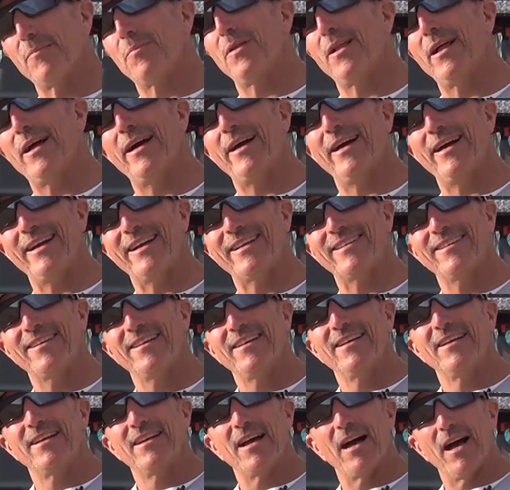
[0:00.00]
applied
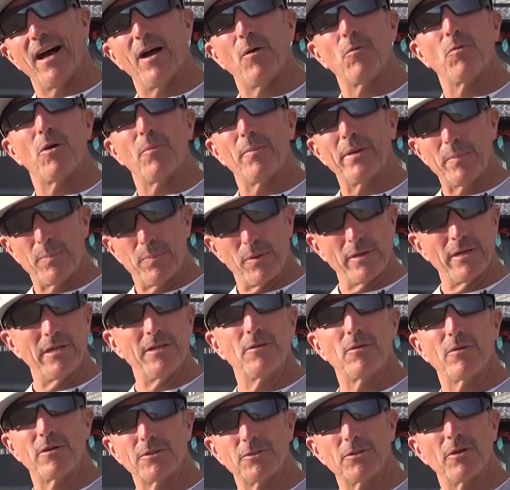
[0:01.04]
will be
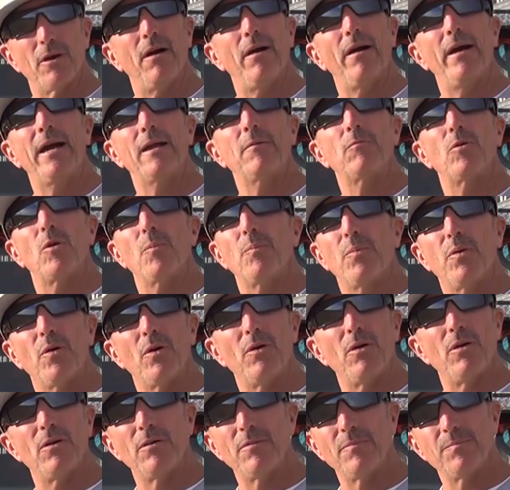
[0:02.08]
put into a drawing. We'll
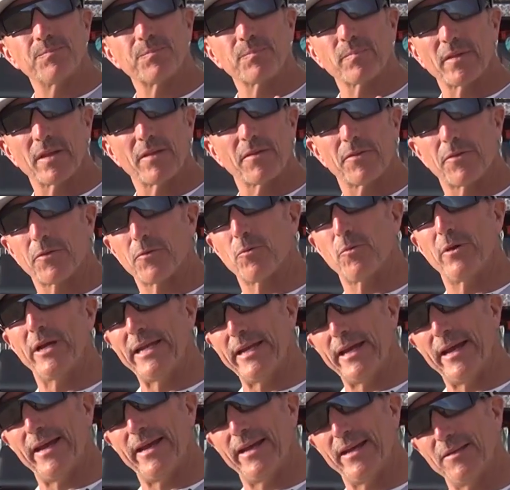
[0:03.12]
pull
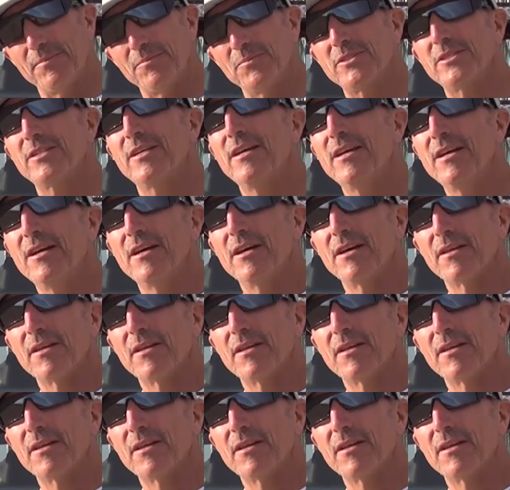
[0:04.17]
3 names.